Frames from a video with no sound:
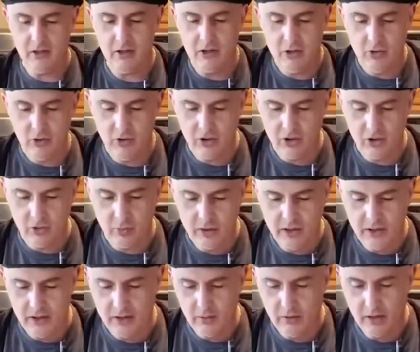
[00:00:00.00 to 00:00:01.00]
here. You could
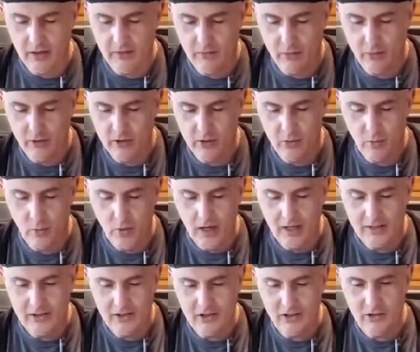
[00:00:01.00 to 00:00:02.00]
tweak it whatever way you
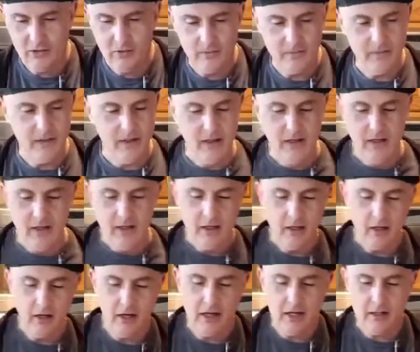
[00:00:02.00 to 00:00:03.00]
want to.
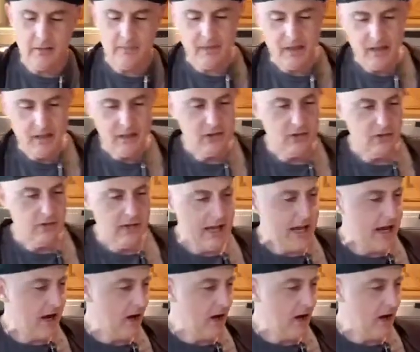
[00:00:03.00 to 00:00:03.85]
All right, so